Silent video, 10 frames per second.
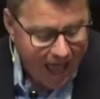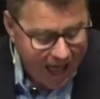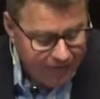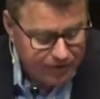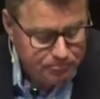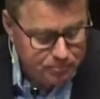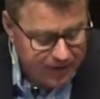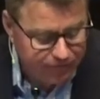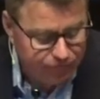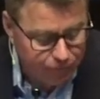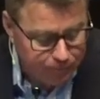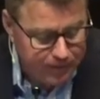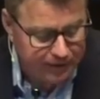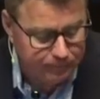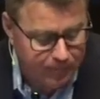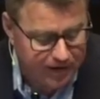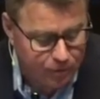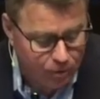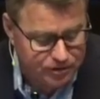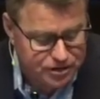having been forbidden by
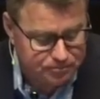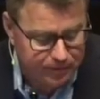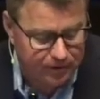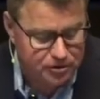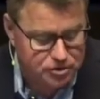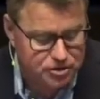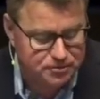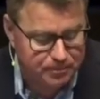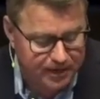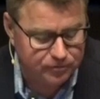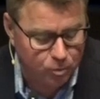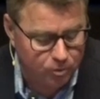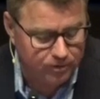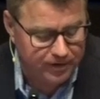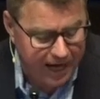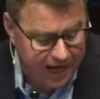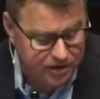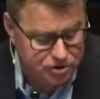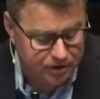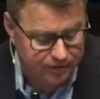the Holy Spirit to speak the word in
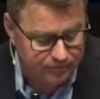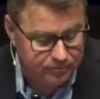Asia.